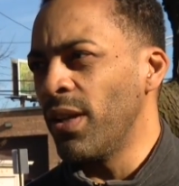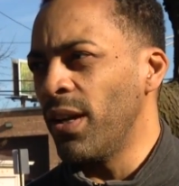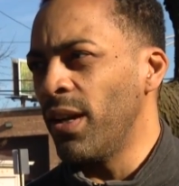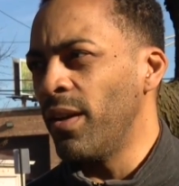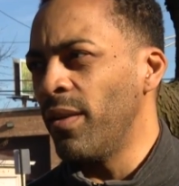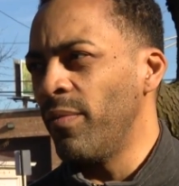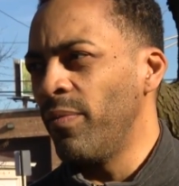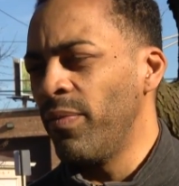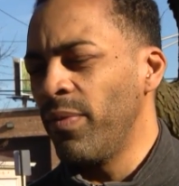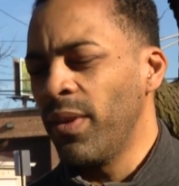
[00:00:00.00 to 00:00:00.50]

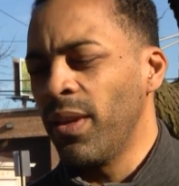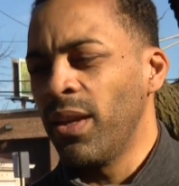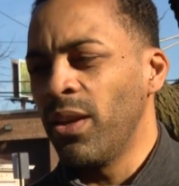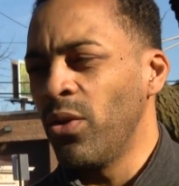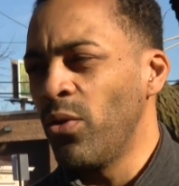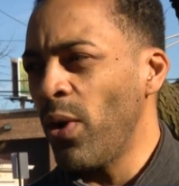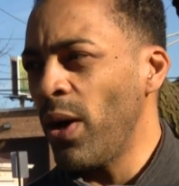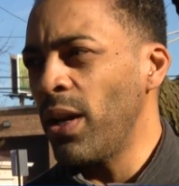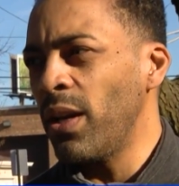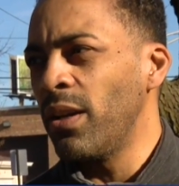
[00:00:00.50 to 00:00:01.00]
Um,
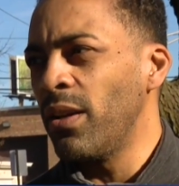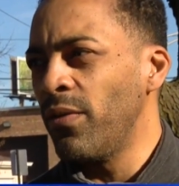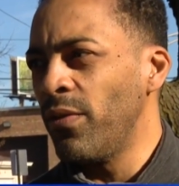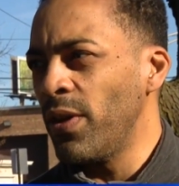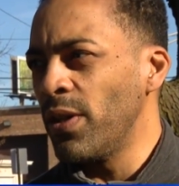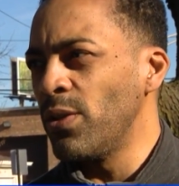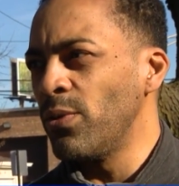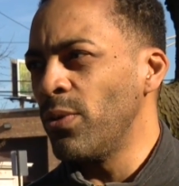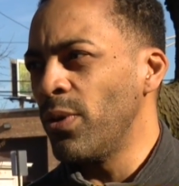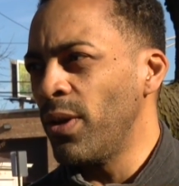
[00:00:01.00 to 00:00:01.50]
great
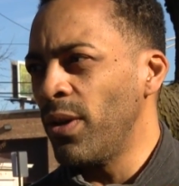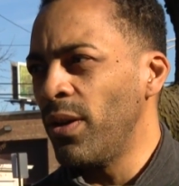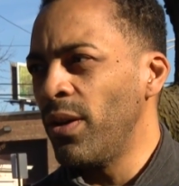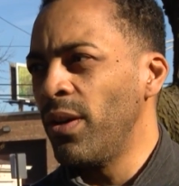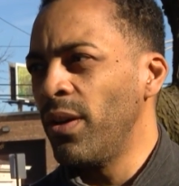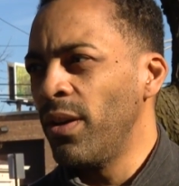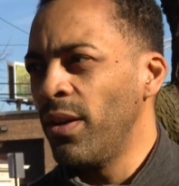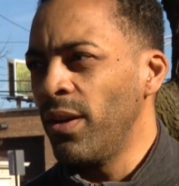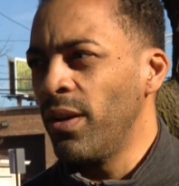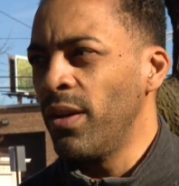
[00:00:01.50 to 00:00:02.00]
individual.
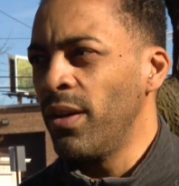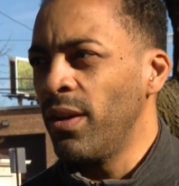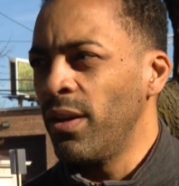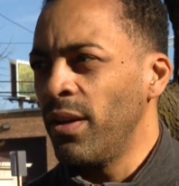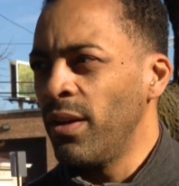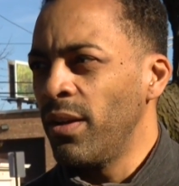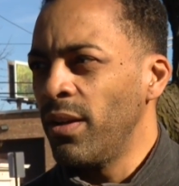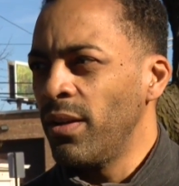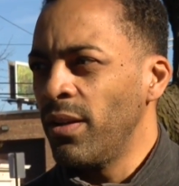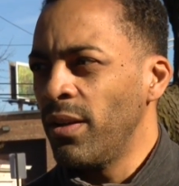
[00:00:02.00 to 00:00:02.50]

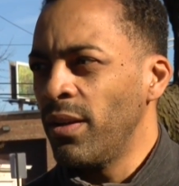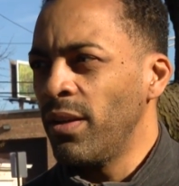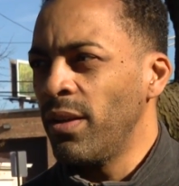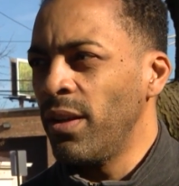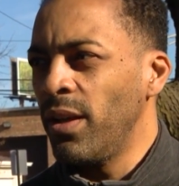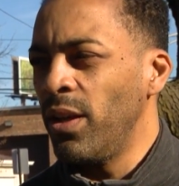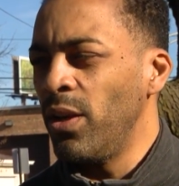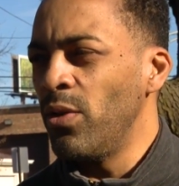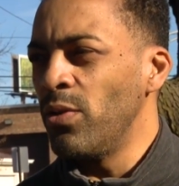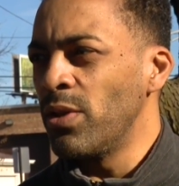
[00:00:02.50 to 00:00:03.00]
Mm-hmm.
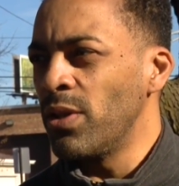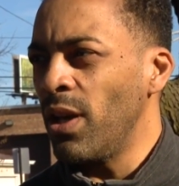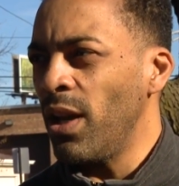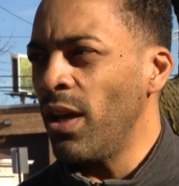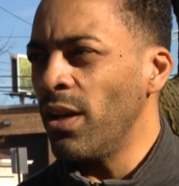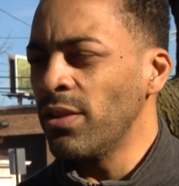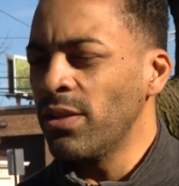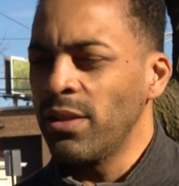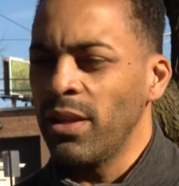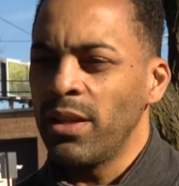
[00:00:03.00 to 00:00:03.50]
Huge
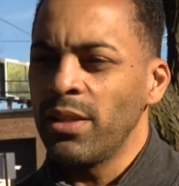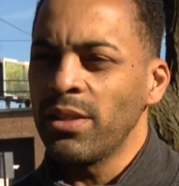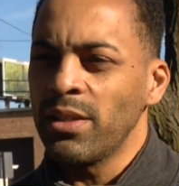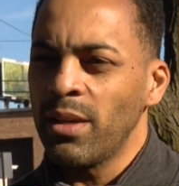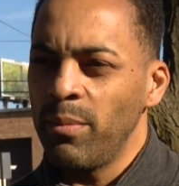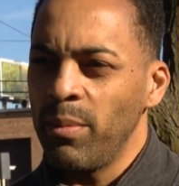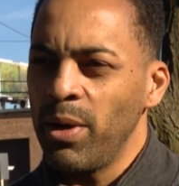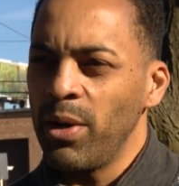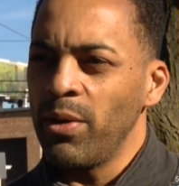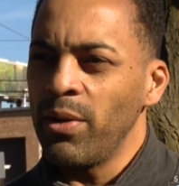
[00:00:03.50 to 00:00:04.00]
loss to this
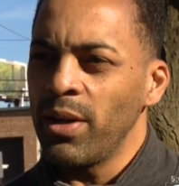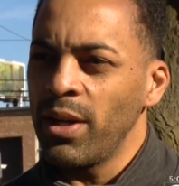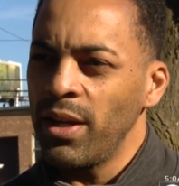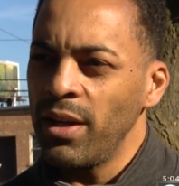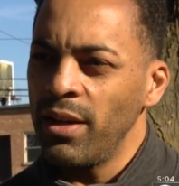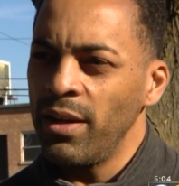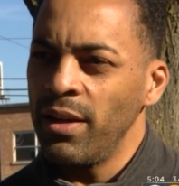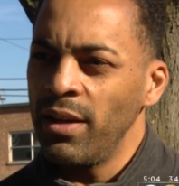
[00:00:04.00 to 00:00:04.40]
community.